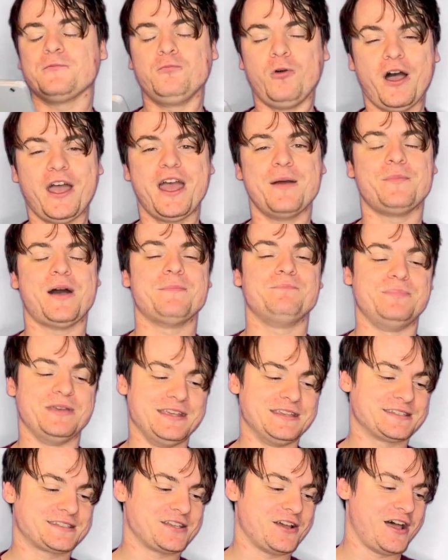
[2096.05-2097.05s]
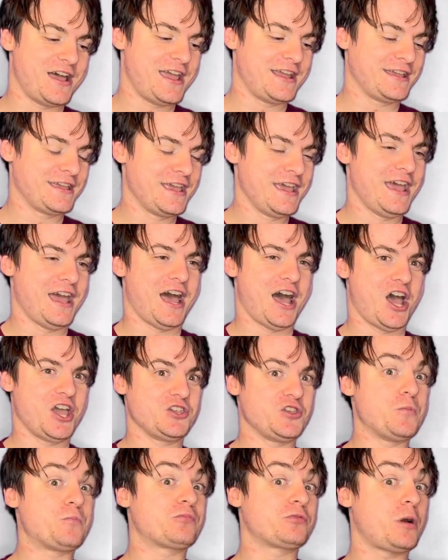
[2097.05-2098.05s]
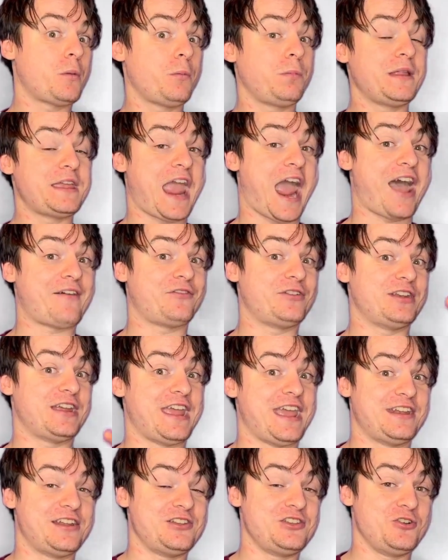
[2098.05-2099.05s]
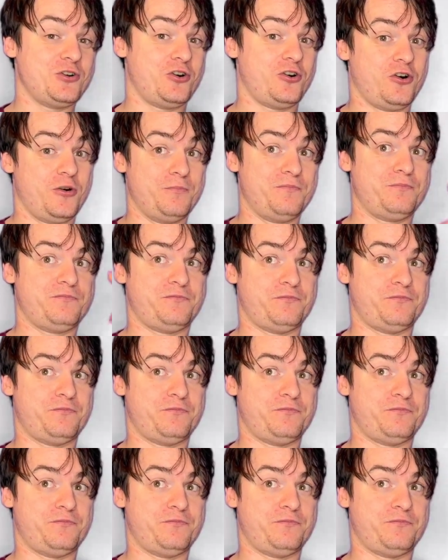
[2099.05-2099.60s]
why are my bees dying? You probably haven't hidden your